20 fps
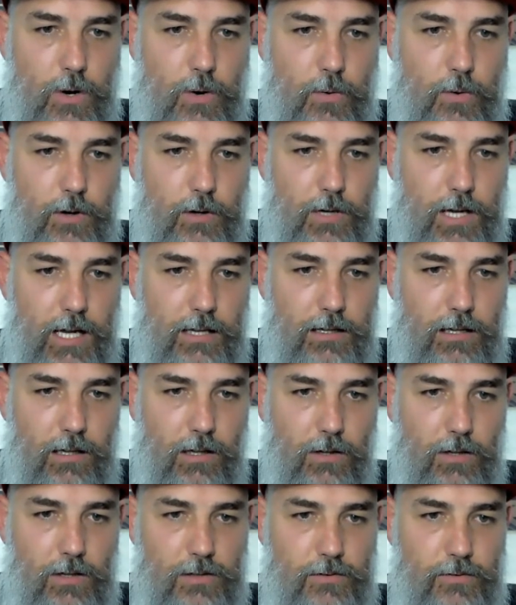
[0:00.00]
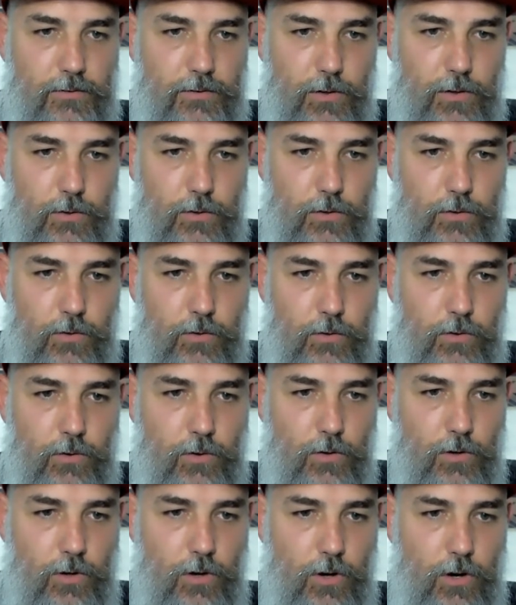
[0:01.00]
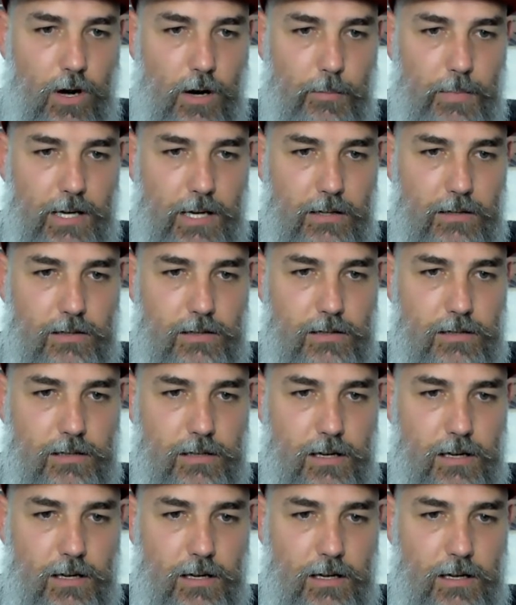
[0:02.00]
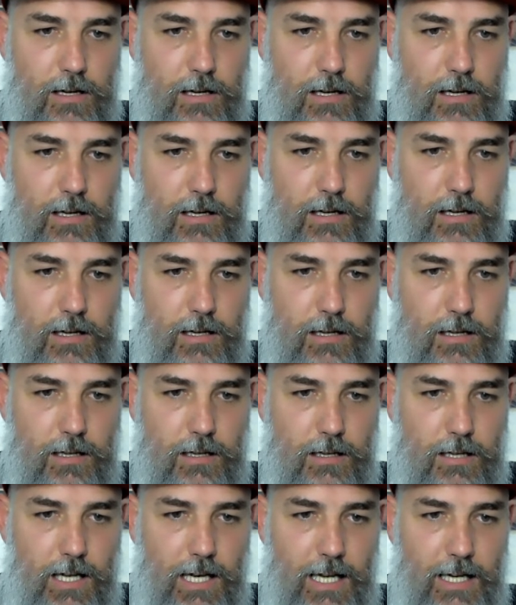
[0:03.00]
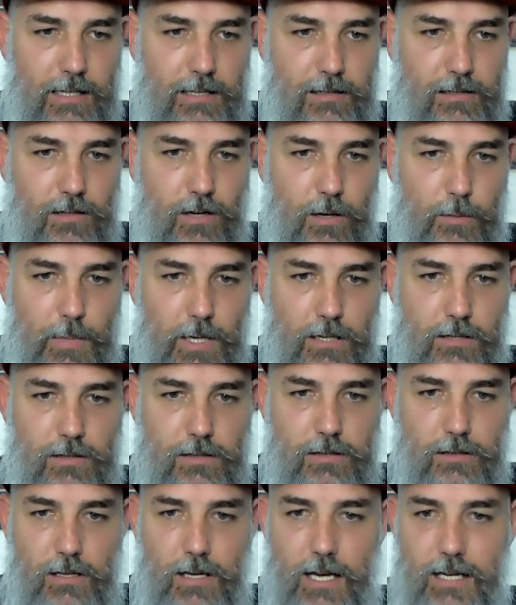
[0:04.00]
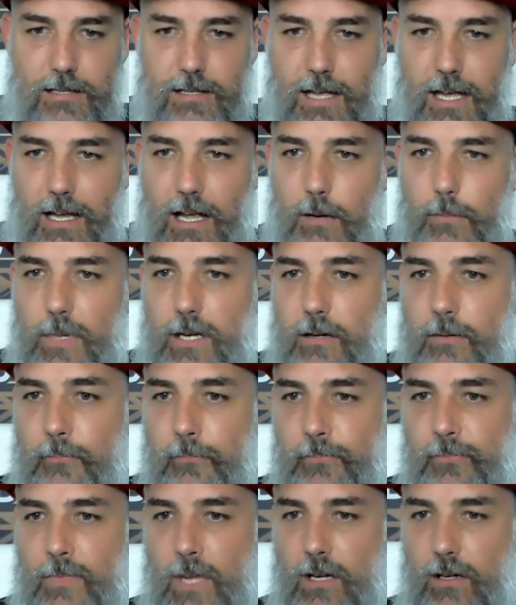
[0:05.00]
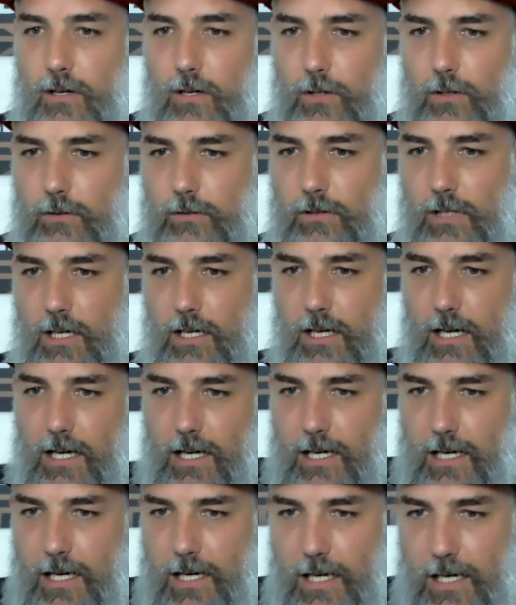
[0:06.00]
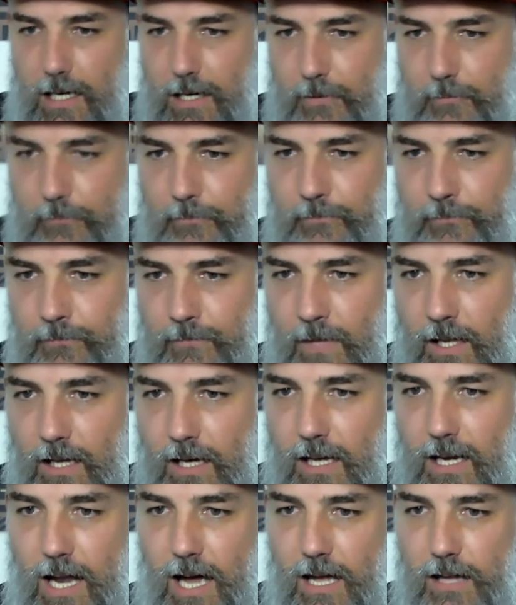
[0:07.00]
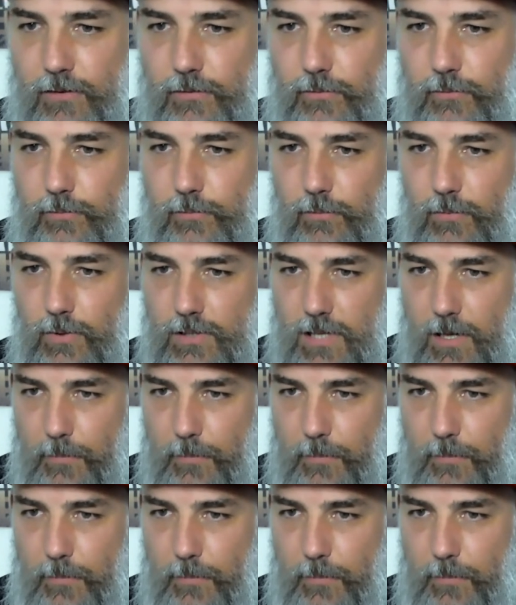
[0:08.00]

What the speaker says: we'll get the last few comments, the latest comments as they come in. Cool. Anayath, what's